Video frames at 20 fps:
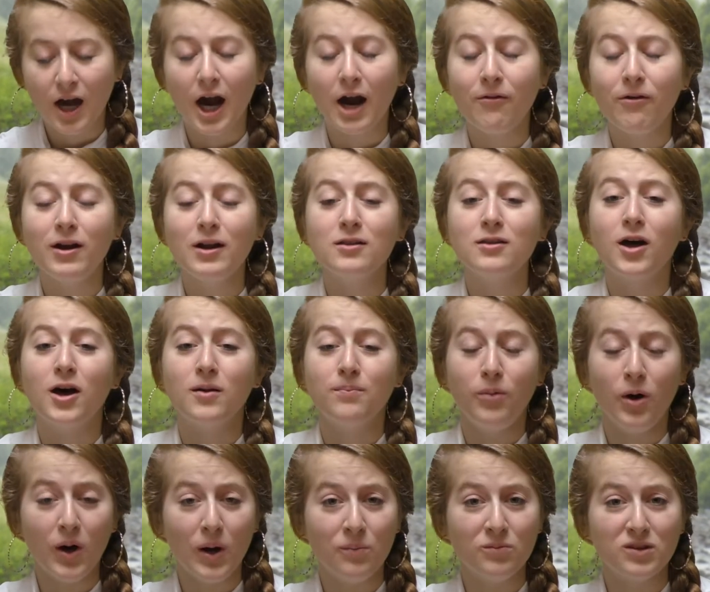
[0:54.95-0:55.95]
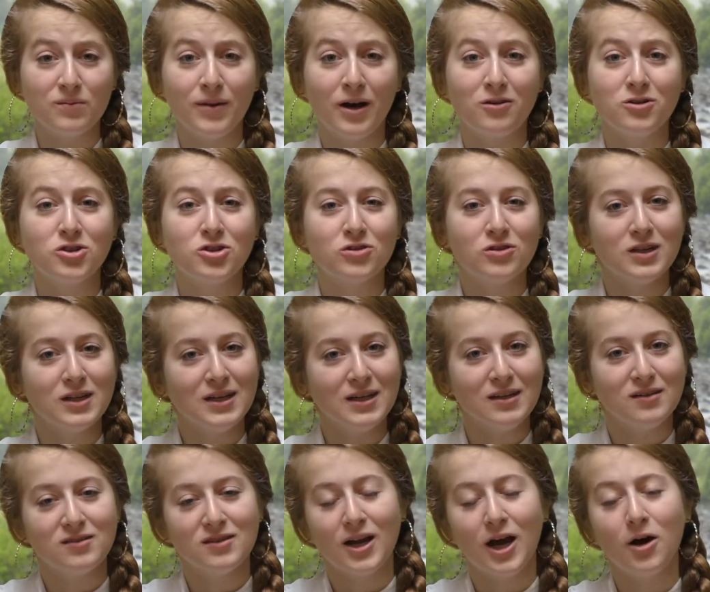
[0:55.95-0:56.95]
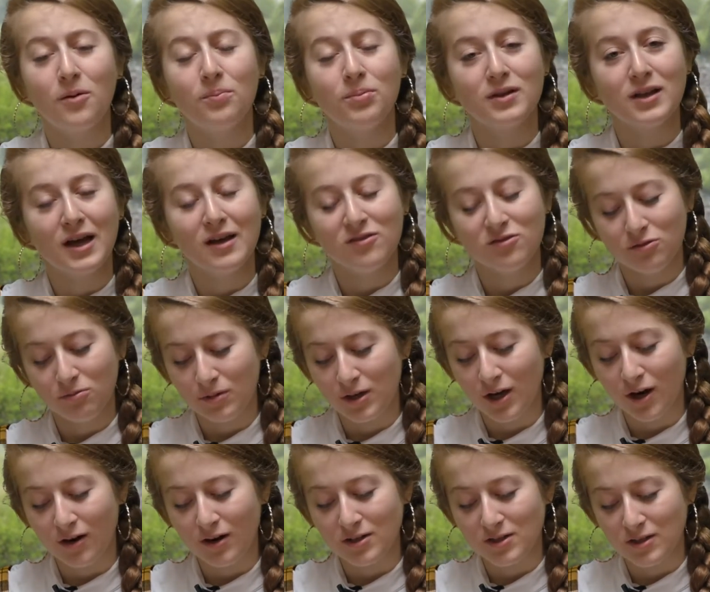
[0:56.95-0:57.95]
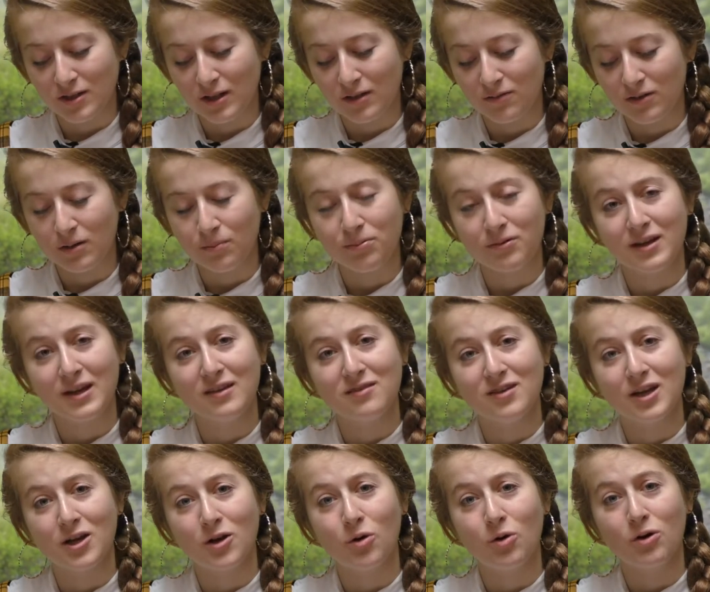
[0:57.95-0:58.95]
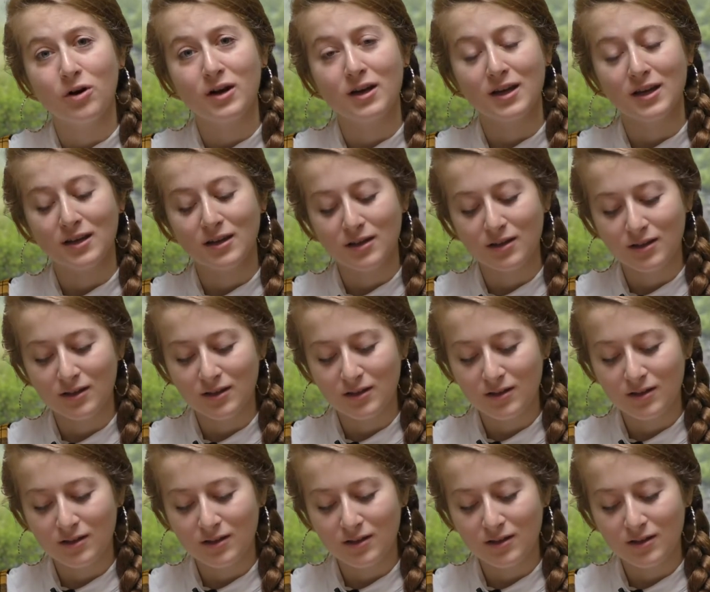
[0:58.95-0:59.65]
I write a lot of poems about trees and how blessed we are to live in a place like Oregon.